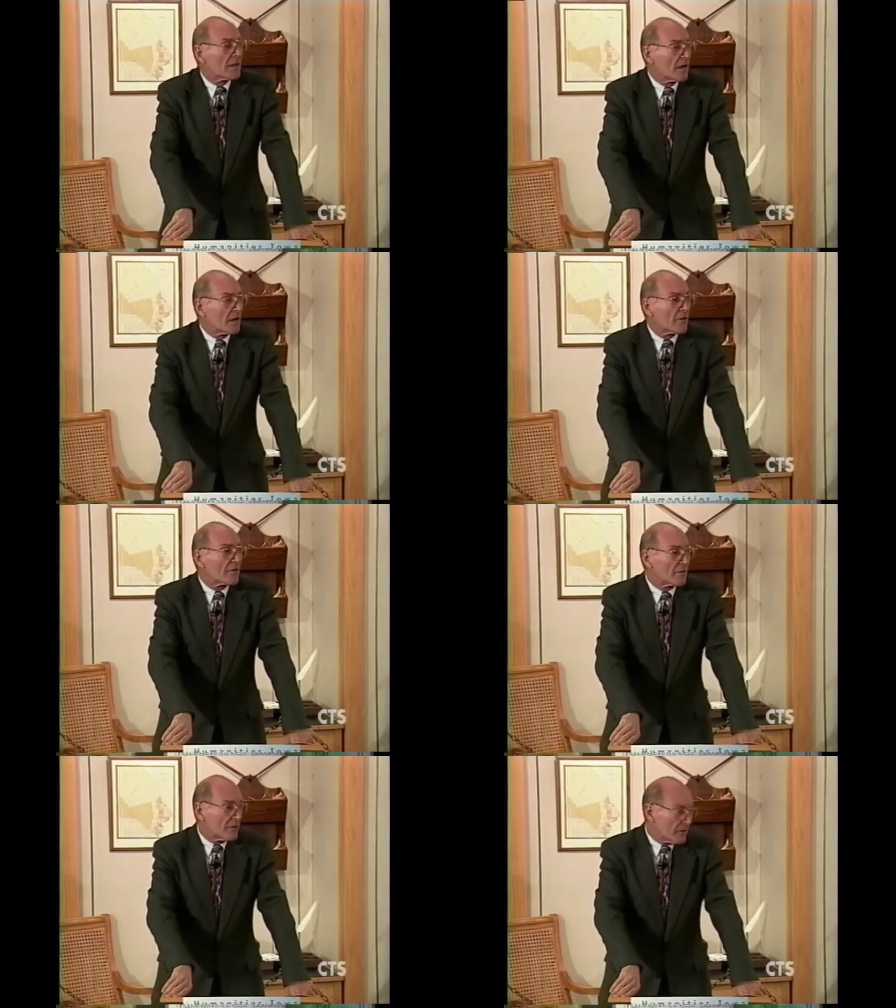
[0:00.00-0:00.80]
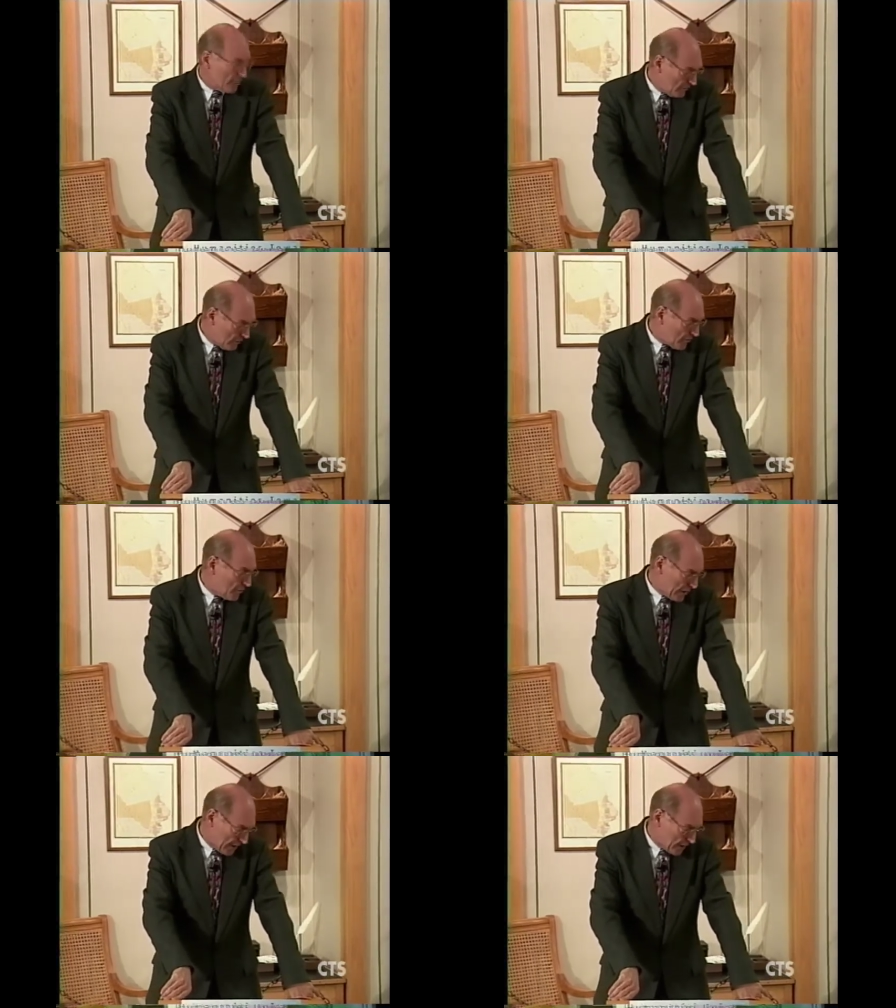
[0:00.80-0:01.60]
Uh, the, there have
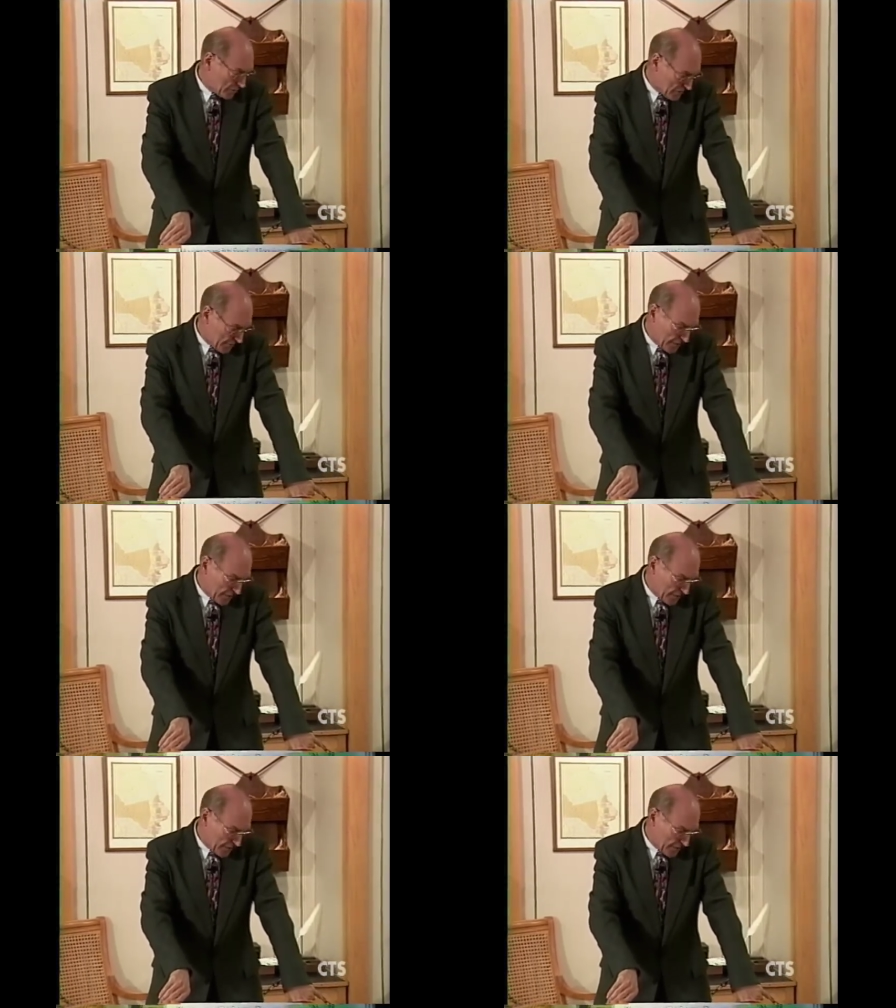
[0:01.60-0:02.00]
been animals